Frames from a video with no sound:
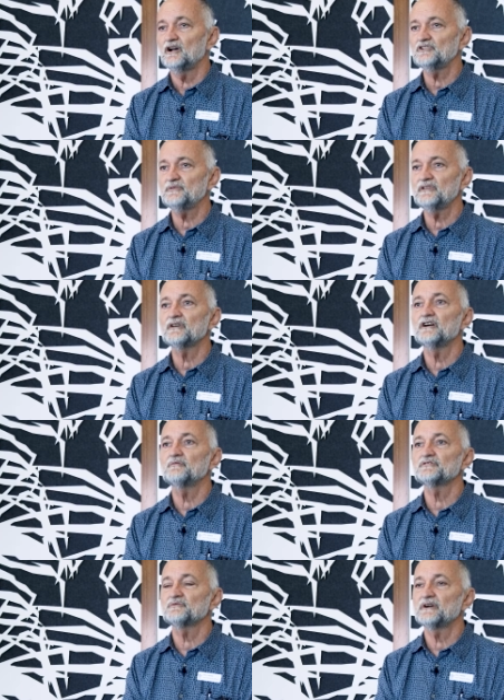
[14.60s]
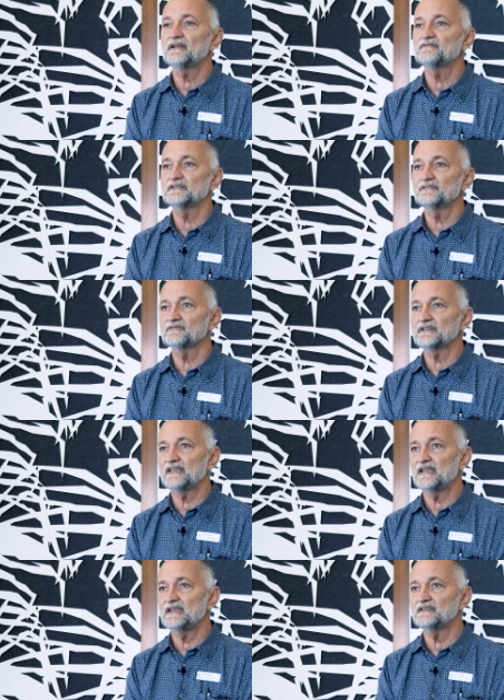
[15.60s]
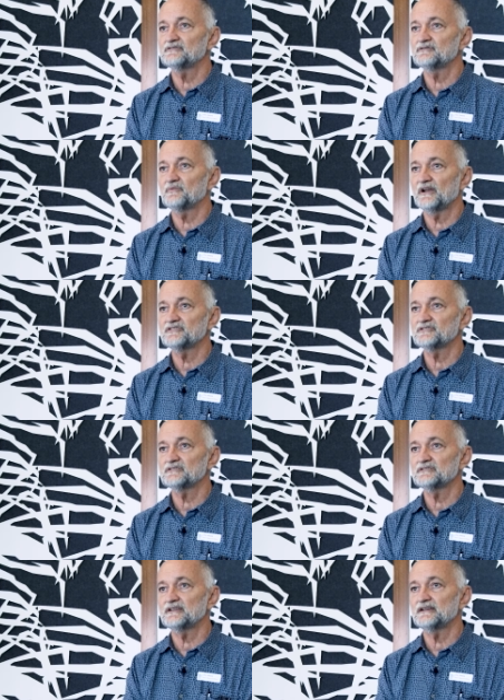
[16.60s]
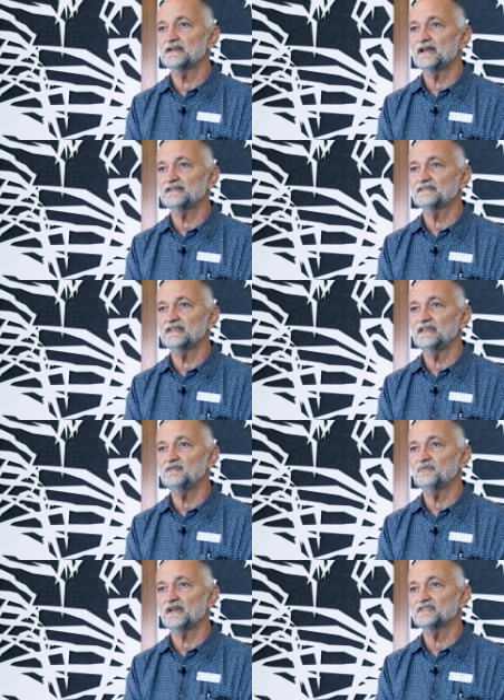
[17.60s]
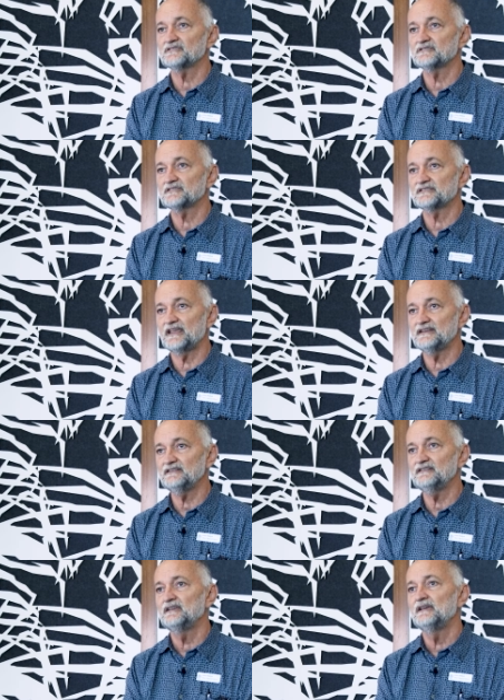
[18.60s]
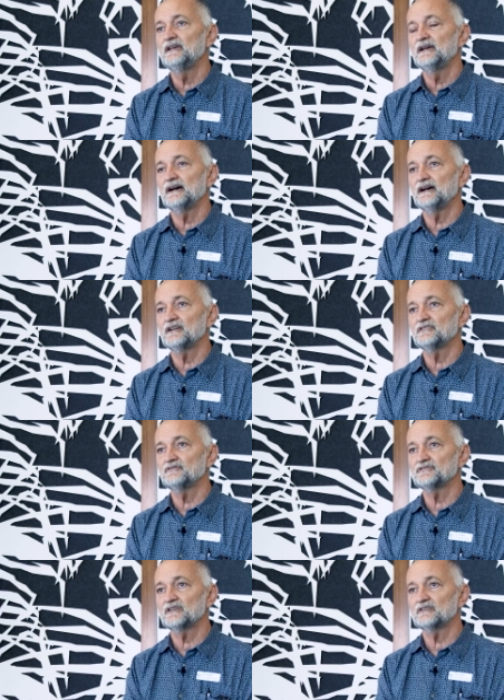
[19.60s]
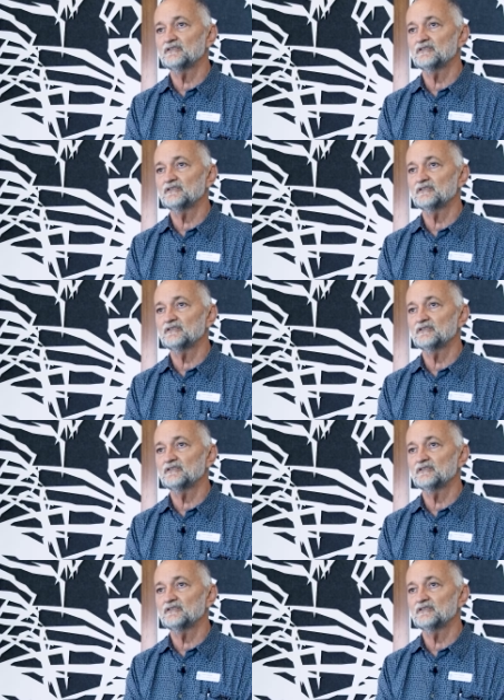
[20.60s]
Hospital in the home is a way of delivering care to a patient at the inpatient standard, using